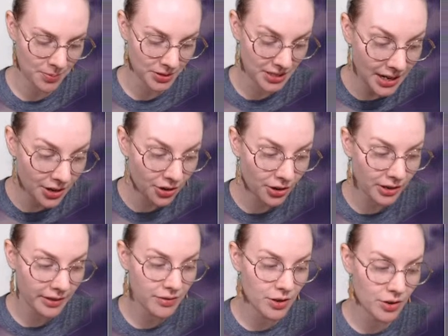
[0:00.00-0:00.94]

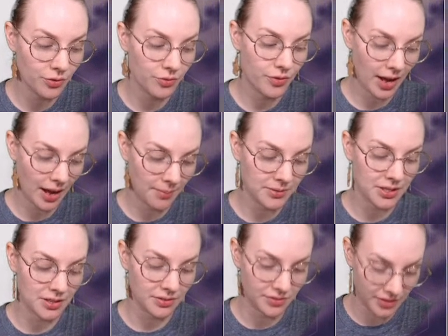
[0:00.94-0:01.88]
particularly if you've come
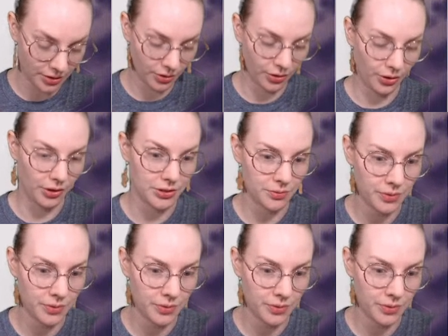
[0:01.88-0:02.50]
to the field